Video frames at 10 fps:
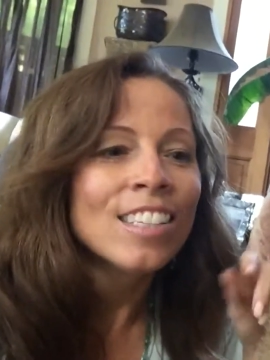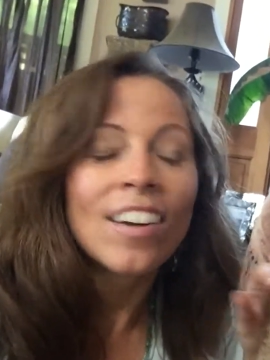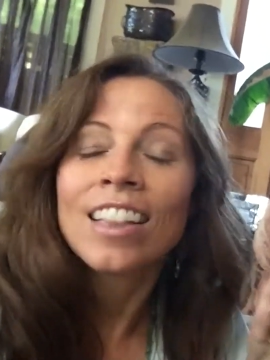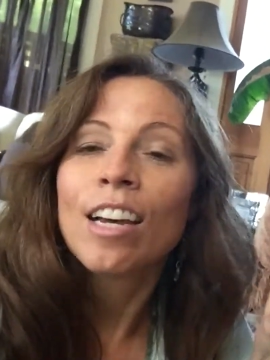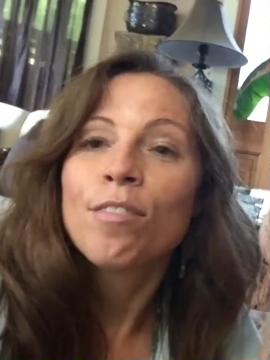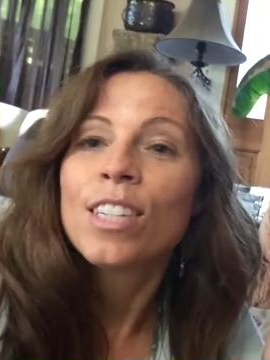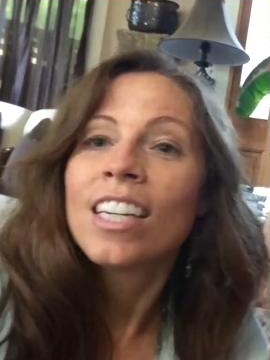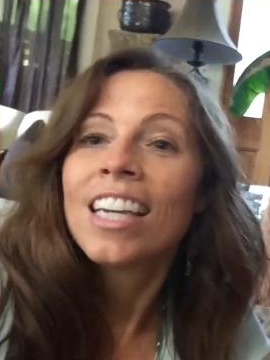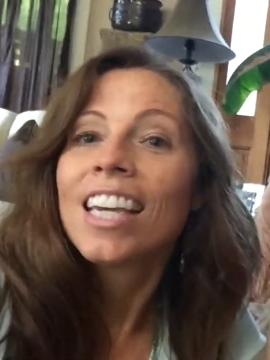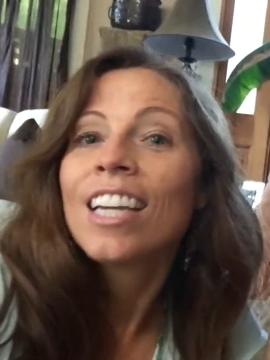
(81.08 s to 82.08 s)
So I'd love to
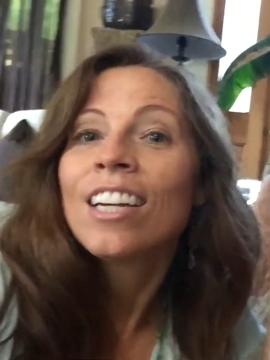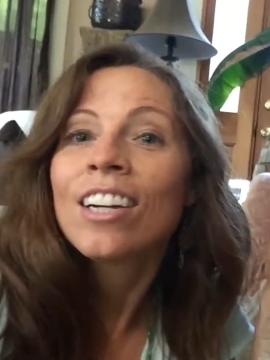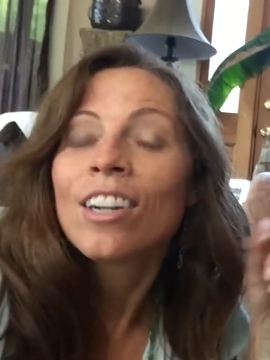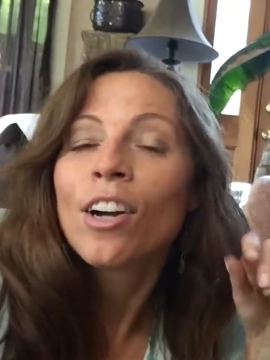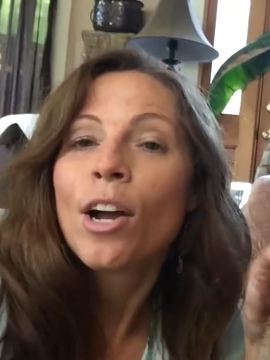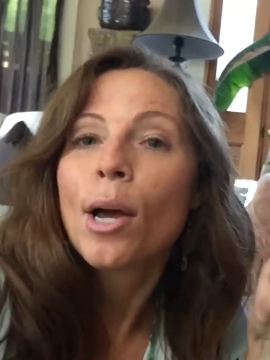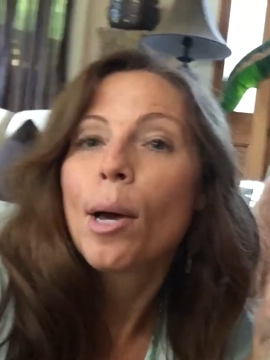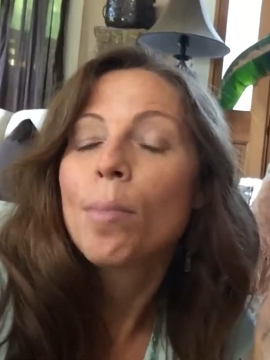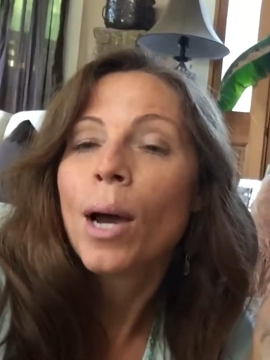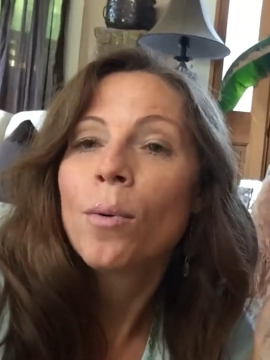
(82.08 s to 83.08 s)
hear
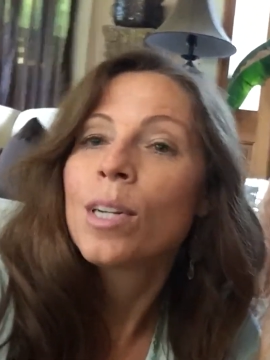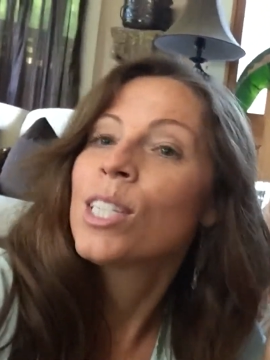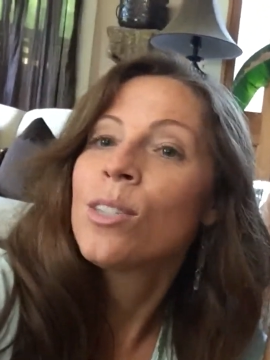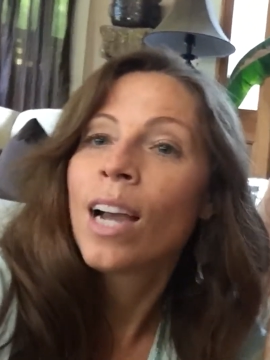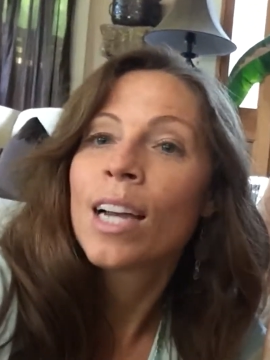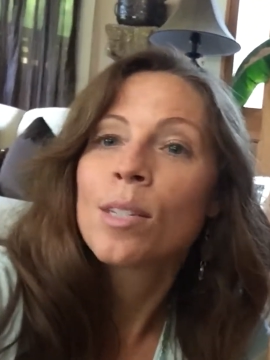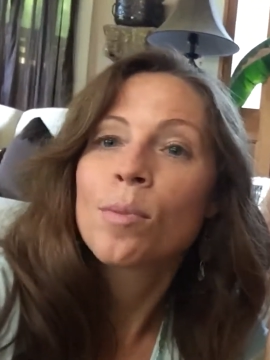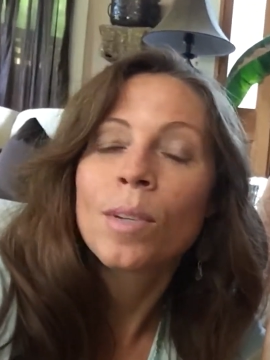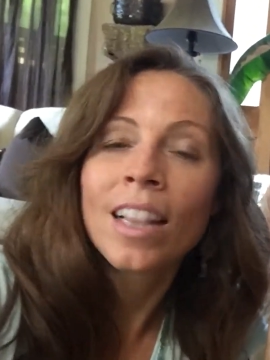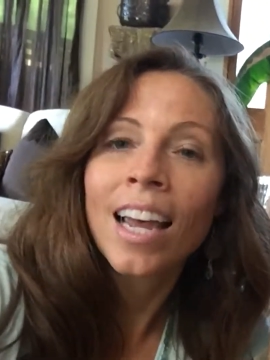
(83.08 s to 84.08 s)
about what you
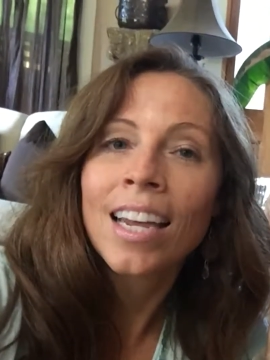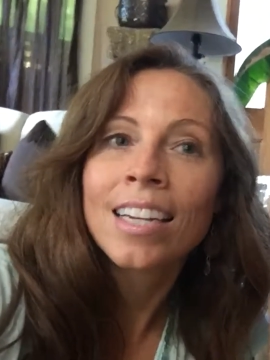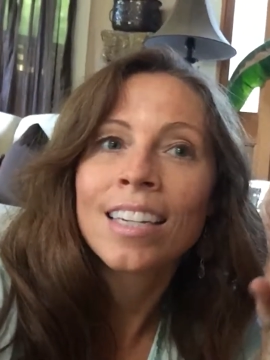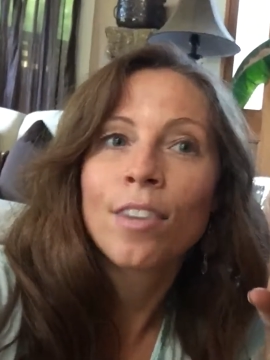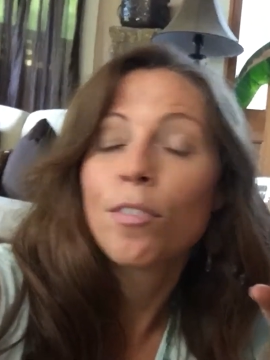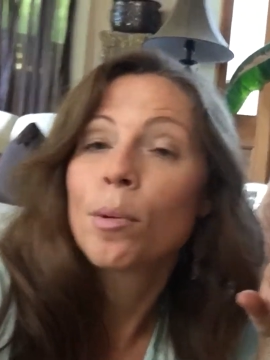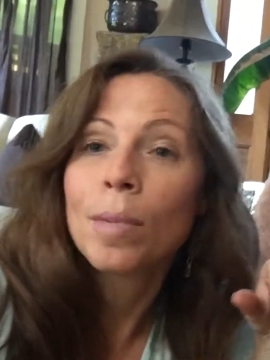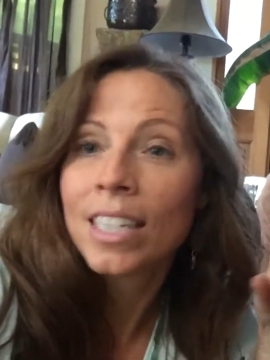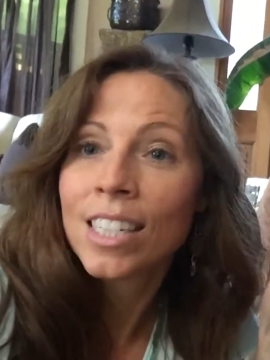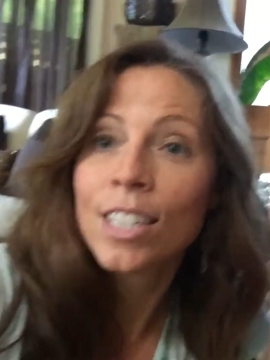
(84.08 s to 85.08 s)
guys would like for
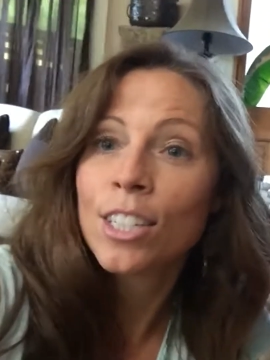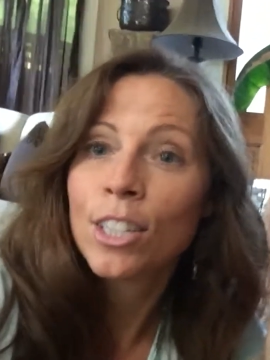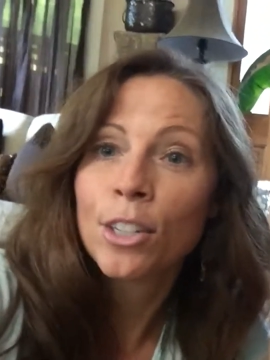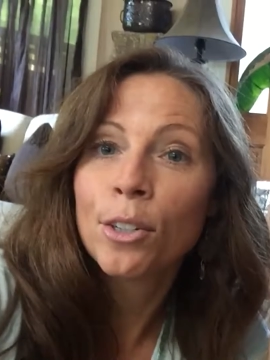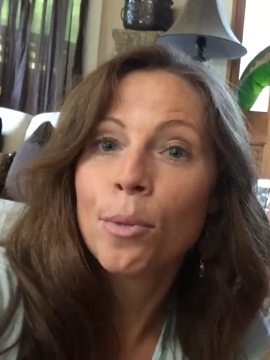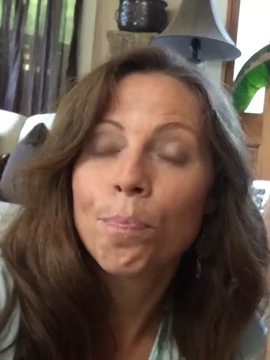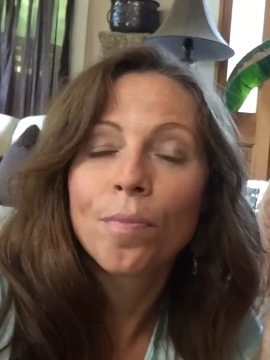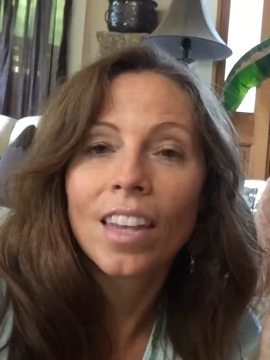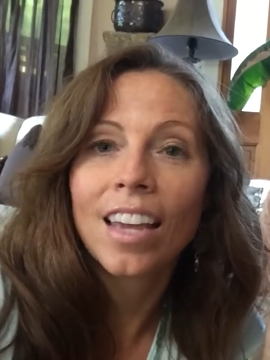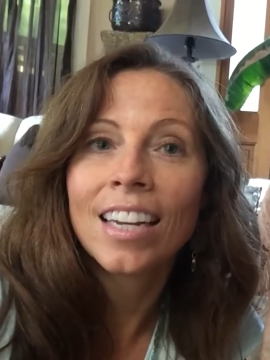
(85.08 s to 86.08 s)
me to do.
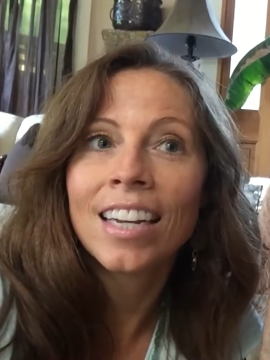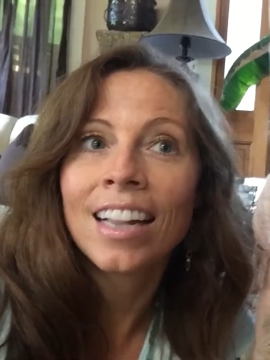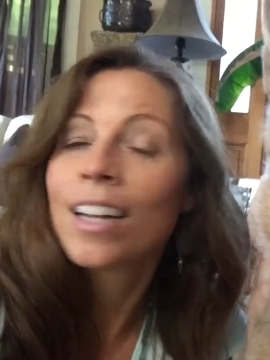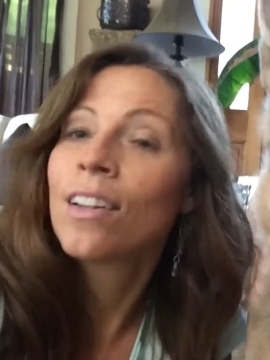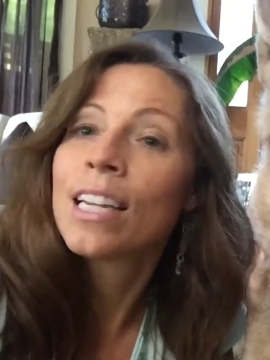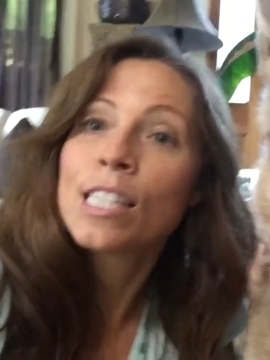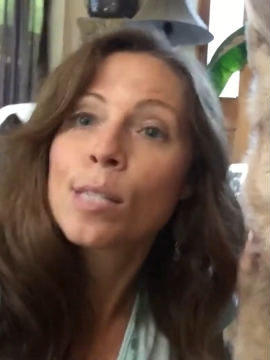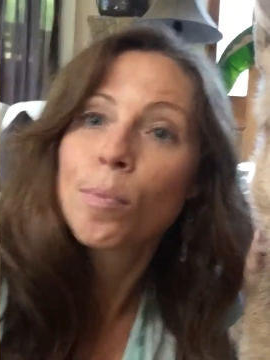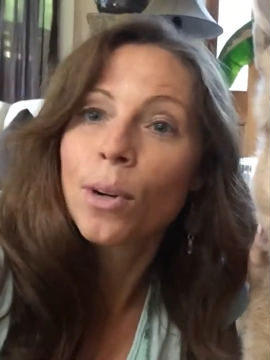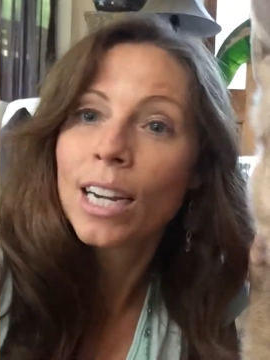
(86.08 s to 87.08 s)
I need a little
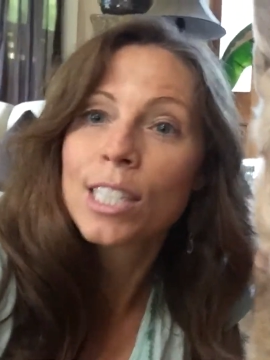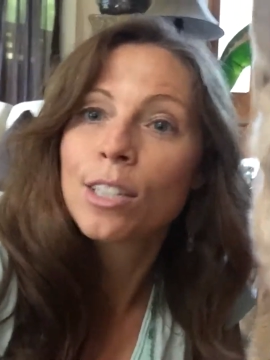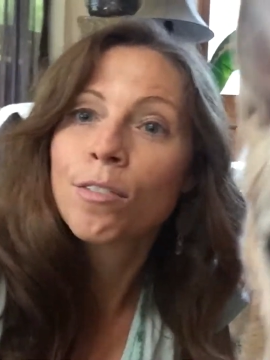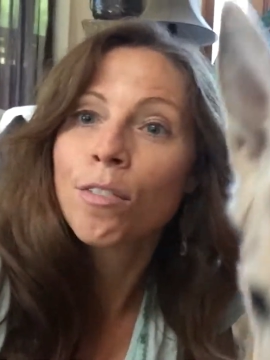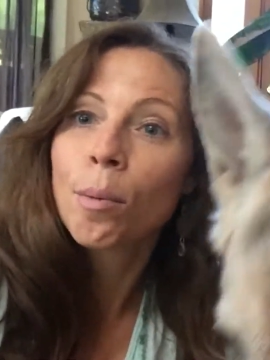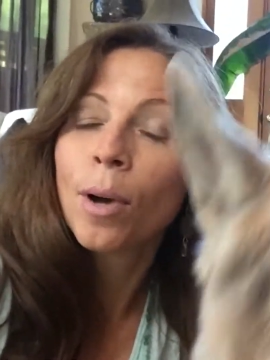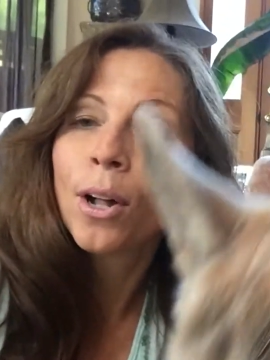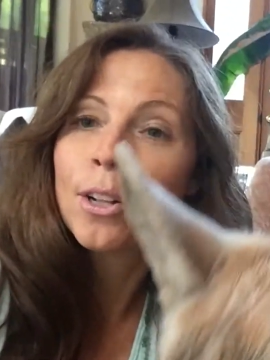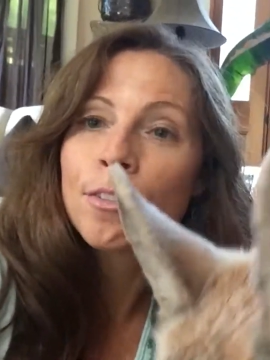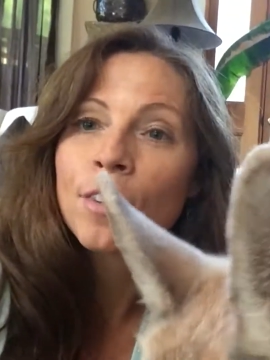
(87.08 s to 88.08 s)
inspiration from
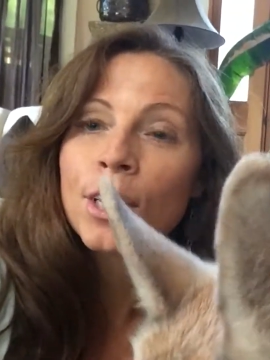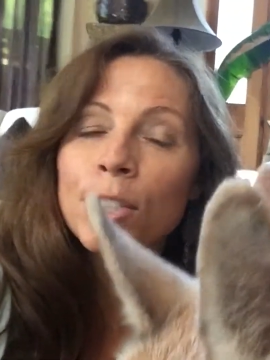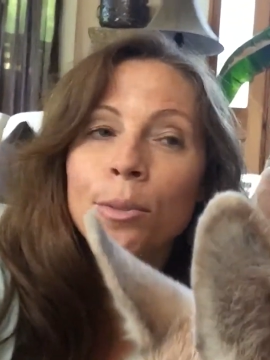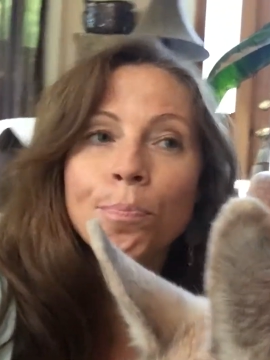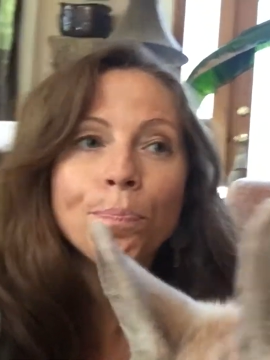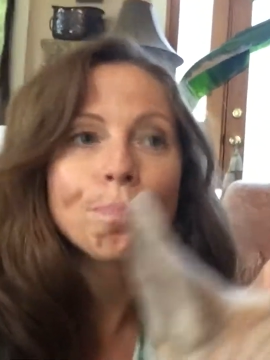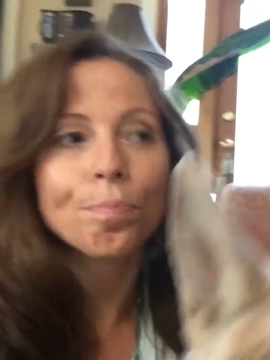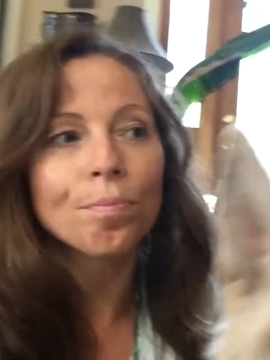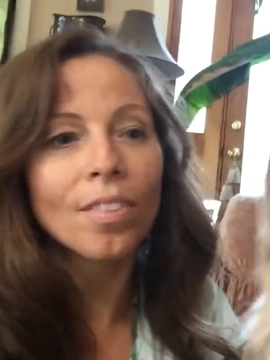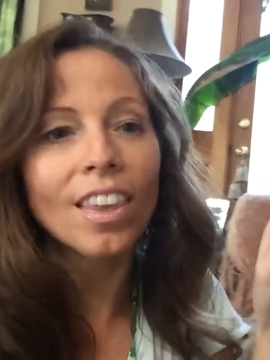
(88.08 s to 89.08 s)
all of you.
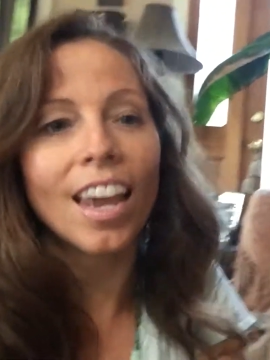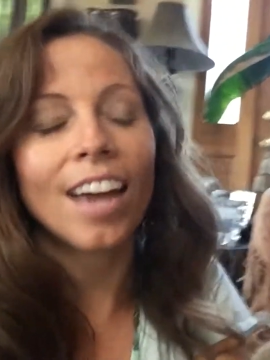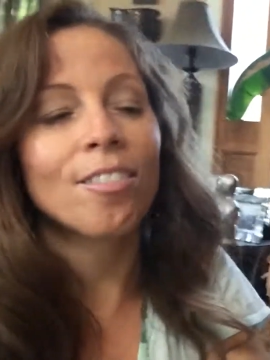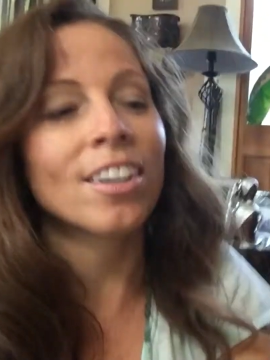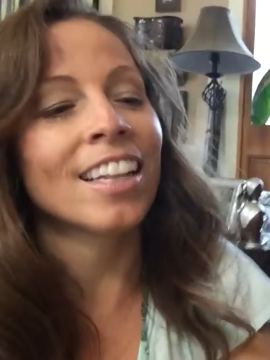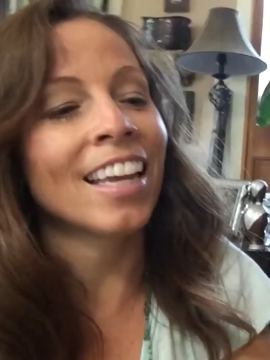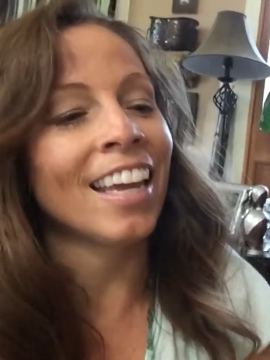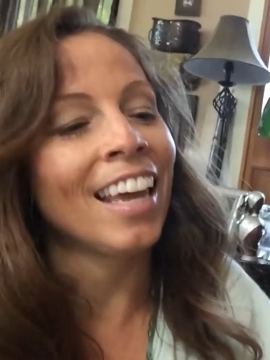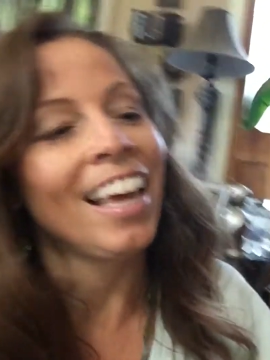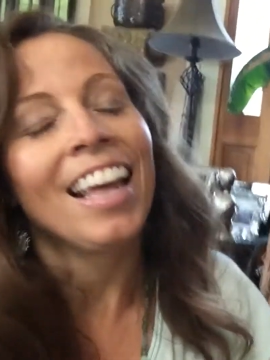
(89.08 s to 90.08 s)
I
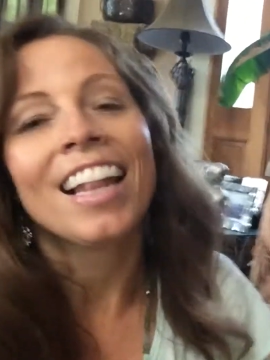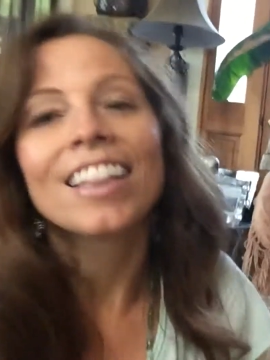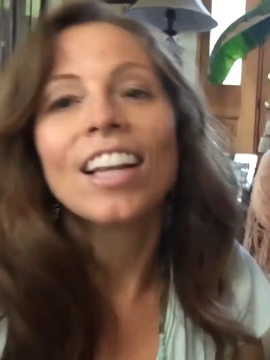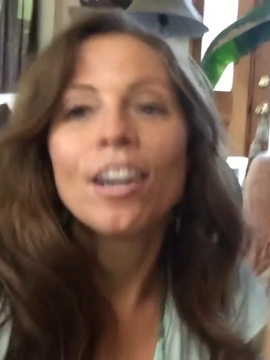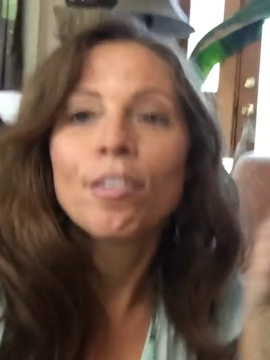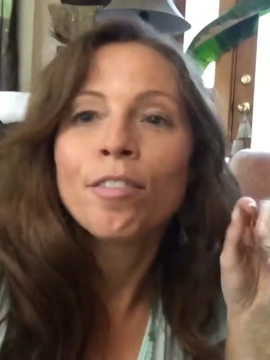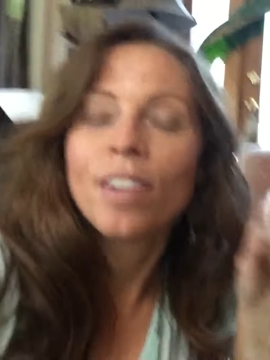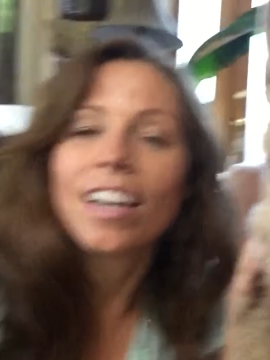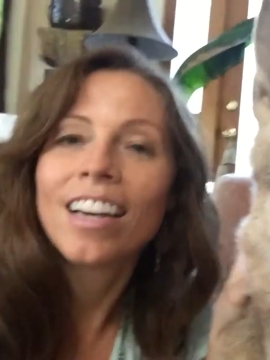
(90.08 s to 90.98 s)
really love